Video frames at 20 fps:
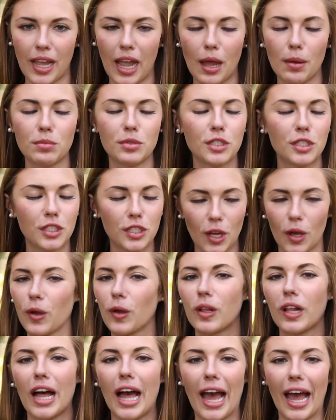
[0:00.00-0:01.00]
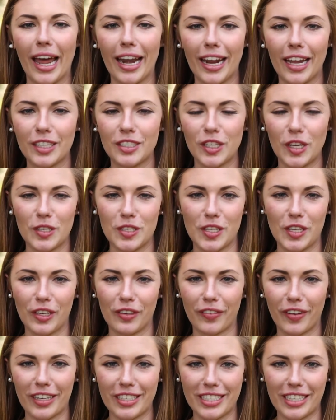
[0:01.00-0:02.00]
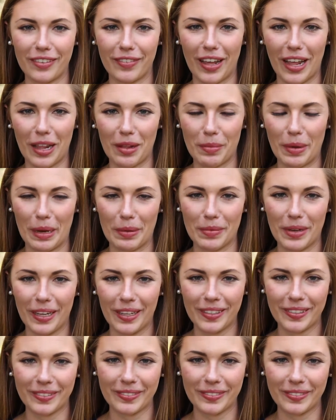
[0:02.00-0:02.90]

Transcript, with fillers: I'm so glad I chose the University of Alabama.